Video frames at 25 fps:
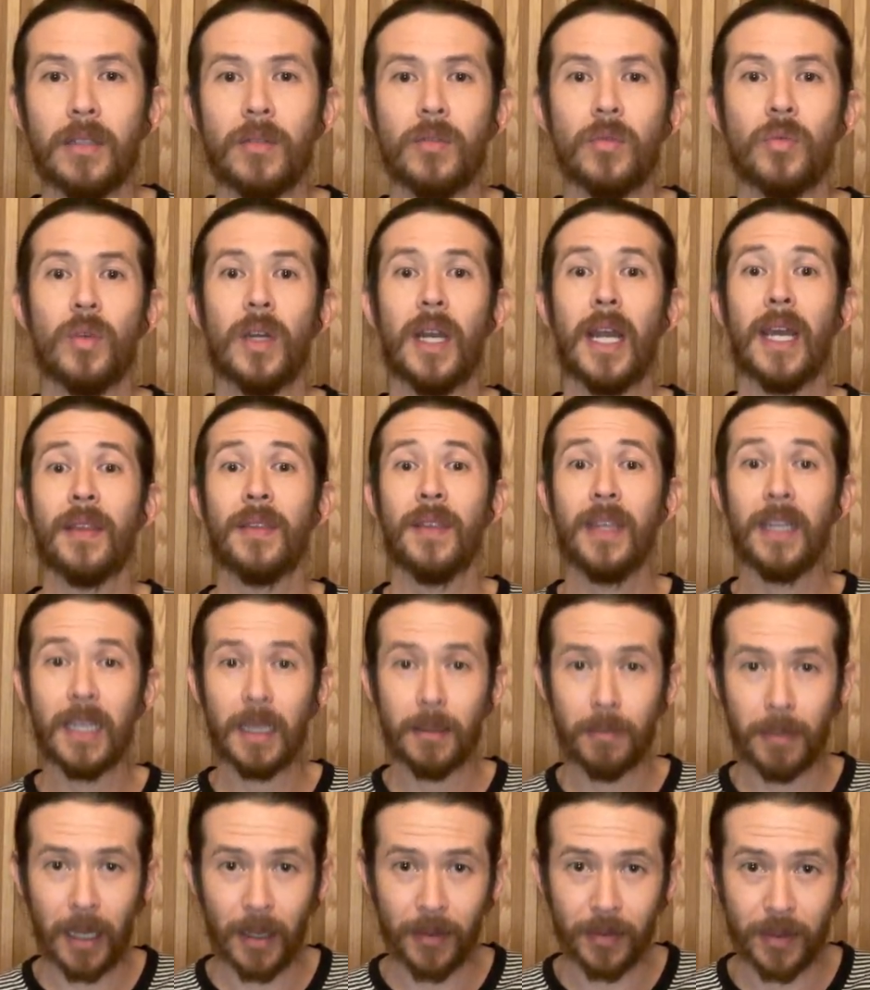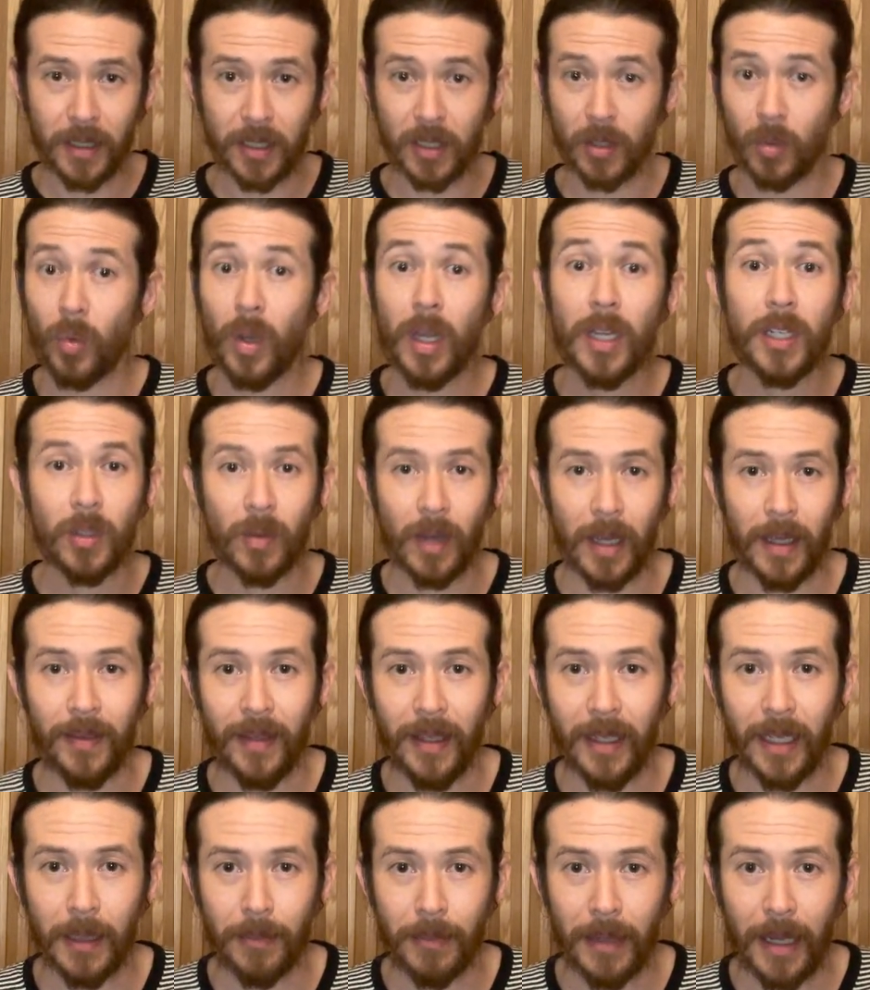what I think about this or what do I
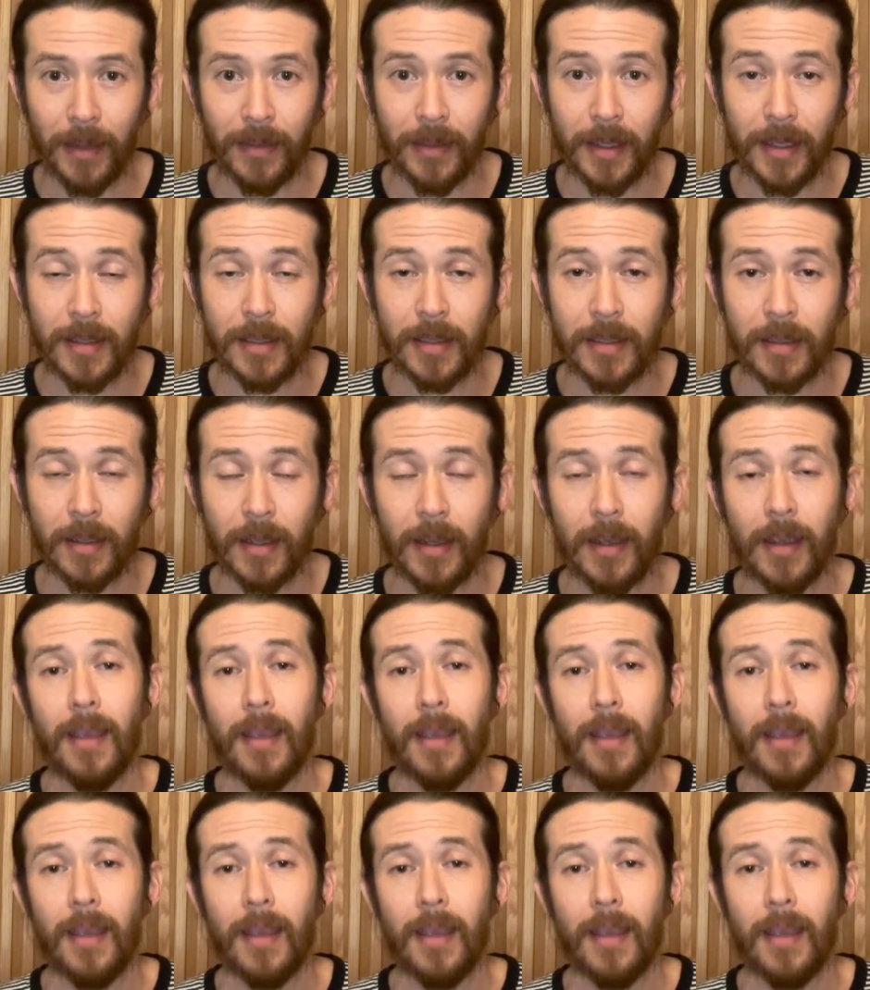think about this.